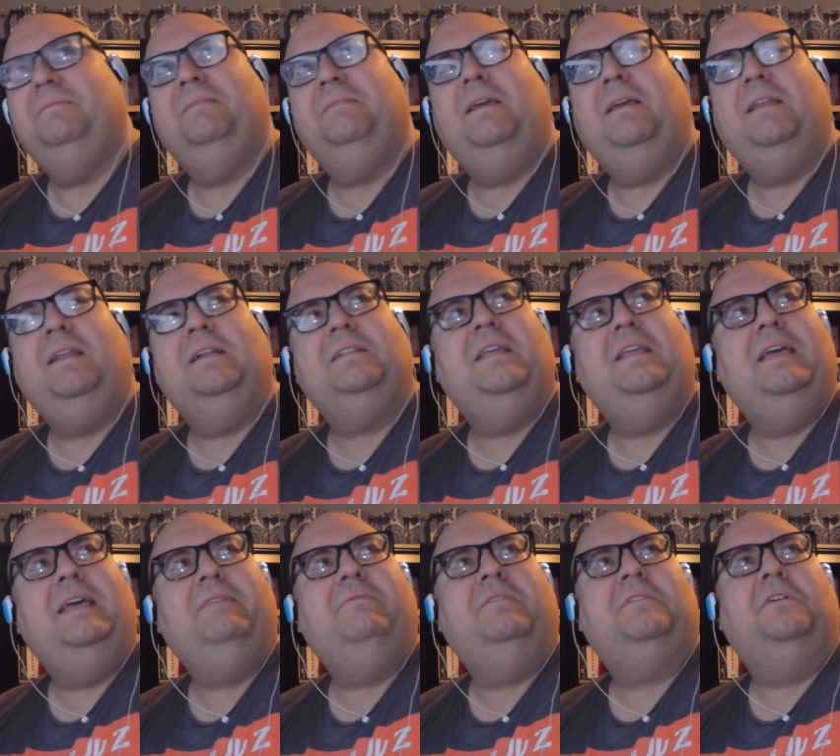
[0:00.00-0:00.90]
I'd like to
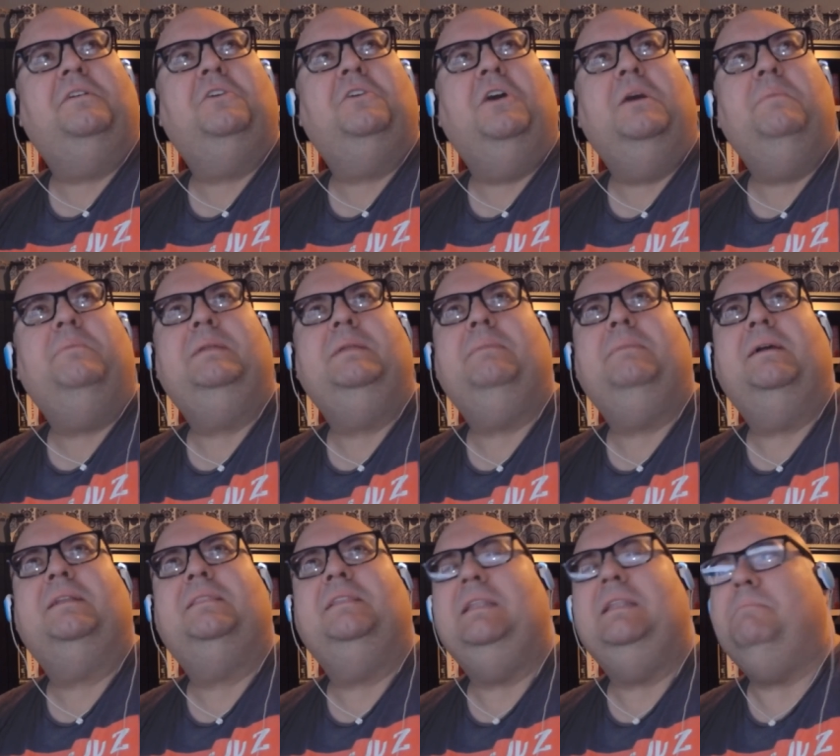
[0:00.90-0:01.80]
have like a company
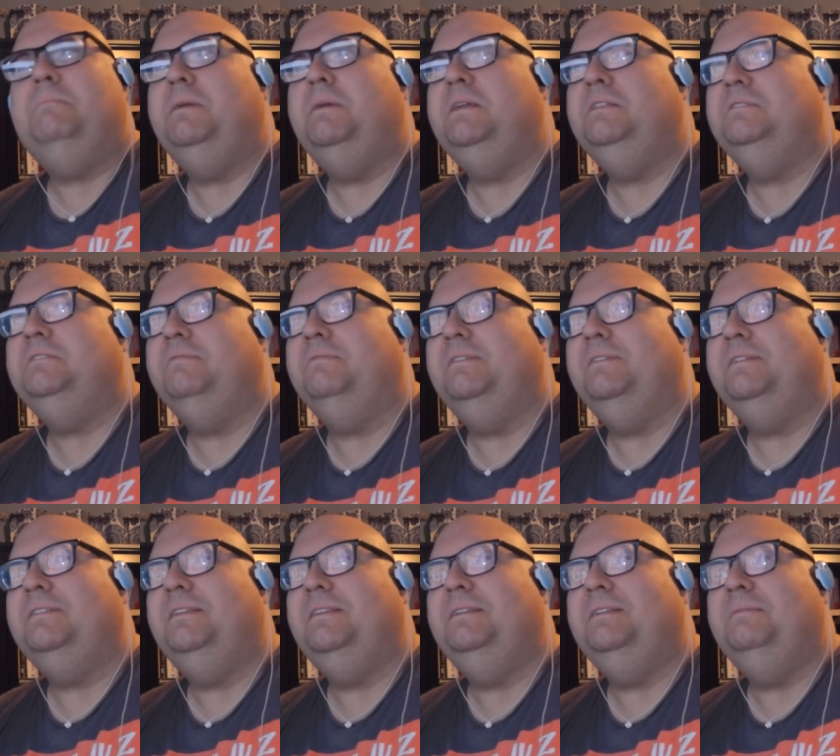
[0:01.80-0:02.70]
back then that made stuff
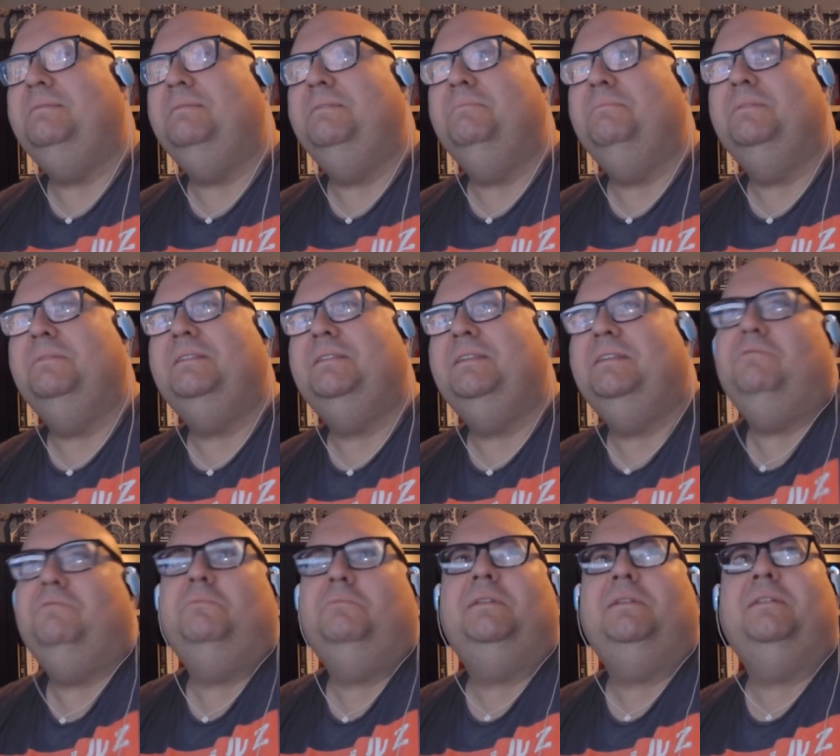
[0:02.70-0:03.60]
like that. But then it
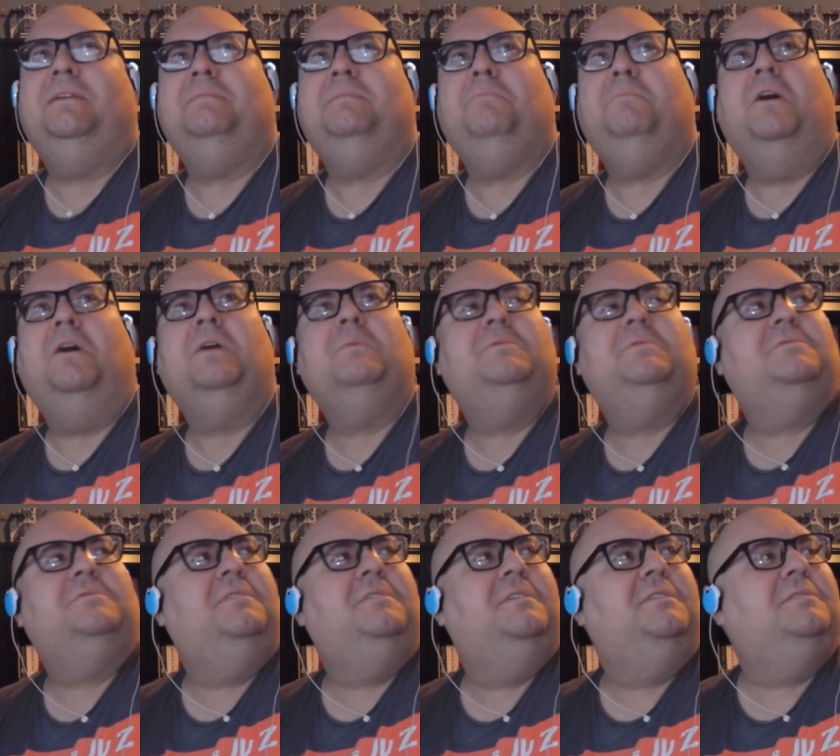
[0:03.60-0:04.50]
would be like
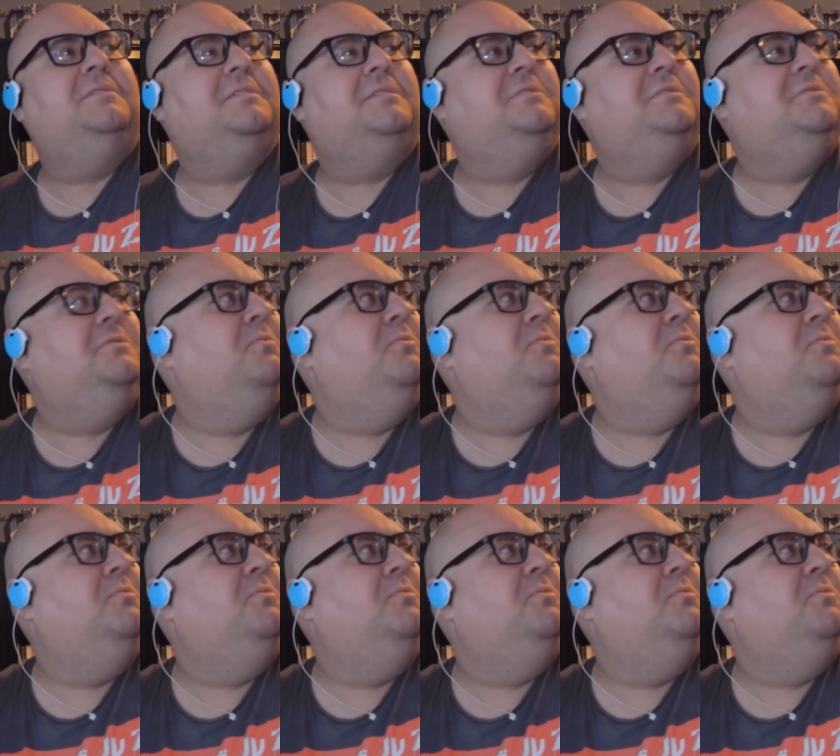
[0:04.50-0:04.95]
blockbuster now, like so